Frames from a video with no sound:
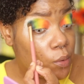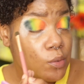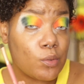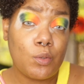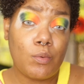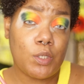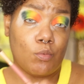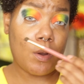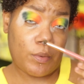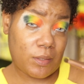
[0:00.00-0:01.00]
So do what you
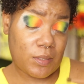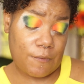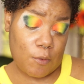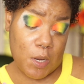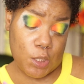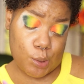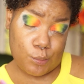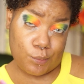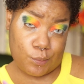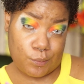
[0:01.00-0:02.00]
want with this
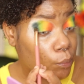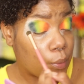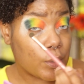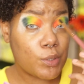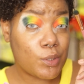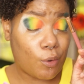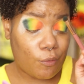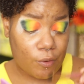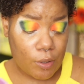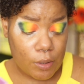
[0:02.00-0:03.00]
information, but so
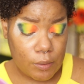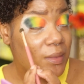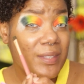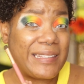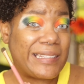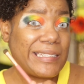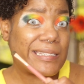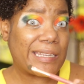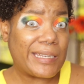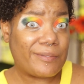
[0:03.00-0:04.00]
far,
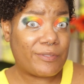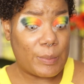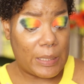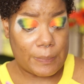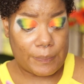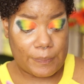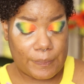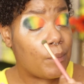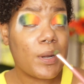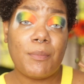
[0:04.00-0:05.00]
this ain't it for me.
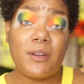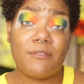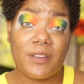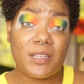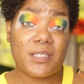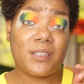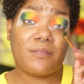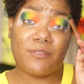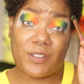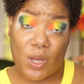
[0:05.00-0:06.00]
But I'm gonna finish it
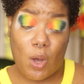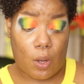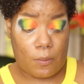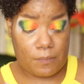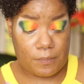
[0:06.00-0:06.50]
for y'all.